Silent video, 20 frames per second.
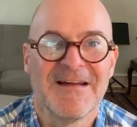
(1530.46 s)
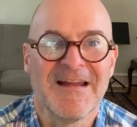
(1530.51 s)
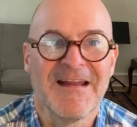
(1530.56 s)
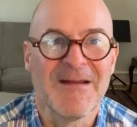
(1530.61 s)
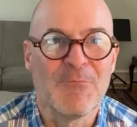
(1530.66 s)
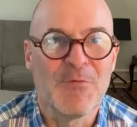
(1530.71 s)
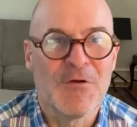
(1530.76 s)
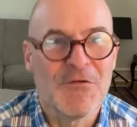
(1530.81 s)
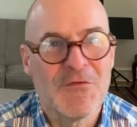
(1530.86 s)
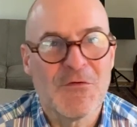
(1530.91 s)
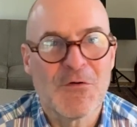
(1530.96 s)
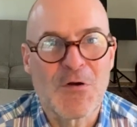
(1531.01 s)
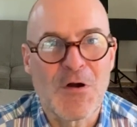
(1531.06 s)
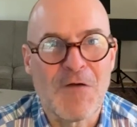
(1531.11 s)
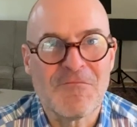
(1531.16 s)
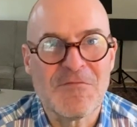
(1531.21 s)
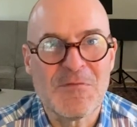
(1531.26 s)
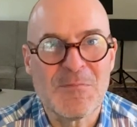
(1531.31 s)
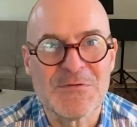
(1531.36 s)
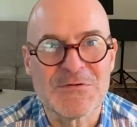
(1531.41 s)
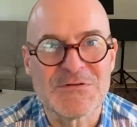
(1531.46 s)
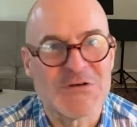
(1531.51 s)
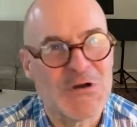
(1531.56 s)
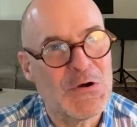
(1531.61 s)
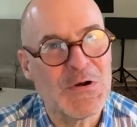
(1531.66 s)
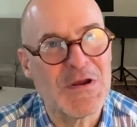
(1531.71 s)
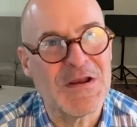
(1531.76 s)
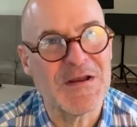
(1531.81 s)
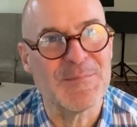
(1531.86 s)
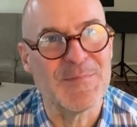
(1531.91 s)
And we feel comfortable
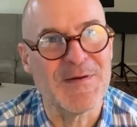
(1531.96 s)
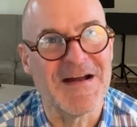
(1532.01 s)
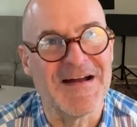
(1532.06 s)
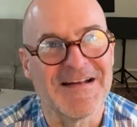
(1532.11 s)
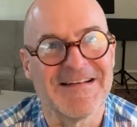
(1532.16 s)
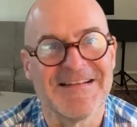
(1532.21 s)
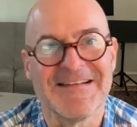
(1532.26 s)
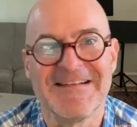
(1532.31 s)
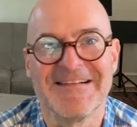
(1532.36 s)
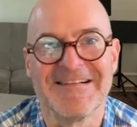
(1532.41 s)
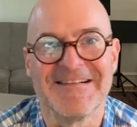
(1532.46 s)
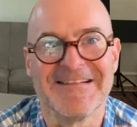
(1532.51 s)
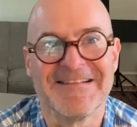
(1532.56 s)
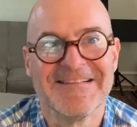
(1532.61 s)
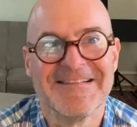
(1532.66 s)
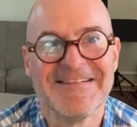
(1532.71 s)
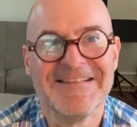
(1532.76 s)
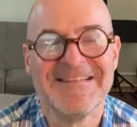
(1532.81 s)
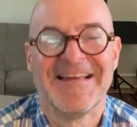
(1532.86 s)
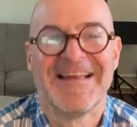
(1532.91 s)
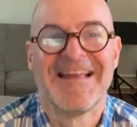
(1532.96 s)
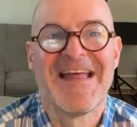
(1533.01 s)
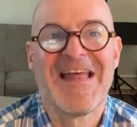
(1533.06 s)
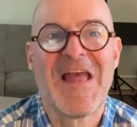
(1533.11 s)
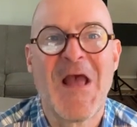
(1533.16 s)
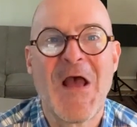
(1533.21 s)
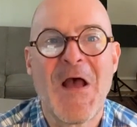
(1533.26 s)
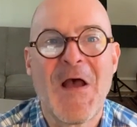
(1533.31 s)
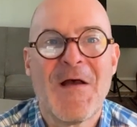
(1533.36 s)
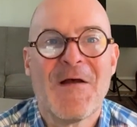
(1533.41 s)
joking about it here,
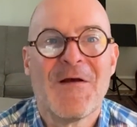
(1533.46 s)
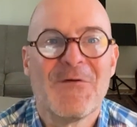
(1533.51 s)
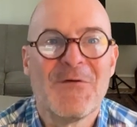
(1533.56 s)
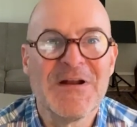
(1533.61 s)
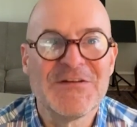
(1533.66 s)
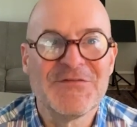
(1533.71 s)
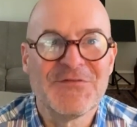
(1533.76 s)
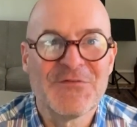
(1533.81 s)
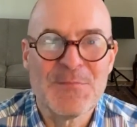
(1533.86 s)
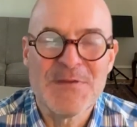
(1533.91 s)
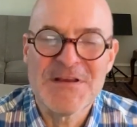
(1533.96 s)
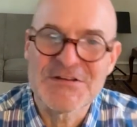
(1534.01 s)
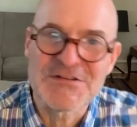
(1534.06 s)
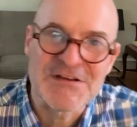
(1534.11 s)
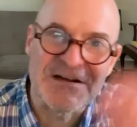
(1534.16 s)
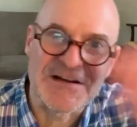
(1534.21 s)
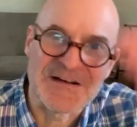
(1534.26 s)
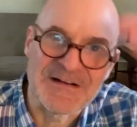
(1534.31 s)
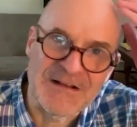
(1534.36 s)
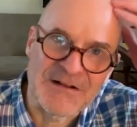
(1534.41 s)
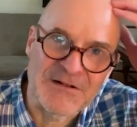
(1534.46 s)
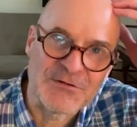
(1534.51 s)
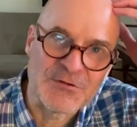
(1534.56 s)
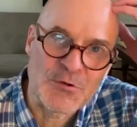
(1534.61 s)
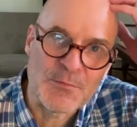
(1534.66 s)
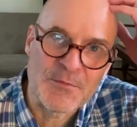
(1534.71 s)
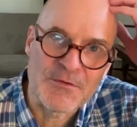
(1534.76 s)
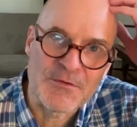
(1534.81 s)
which for me is kind of like a little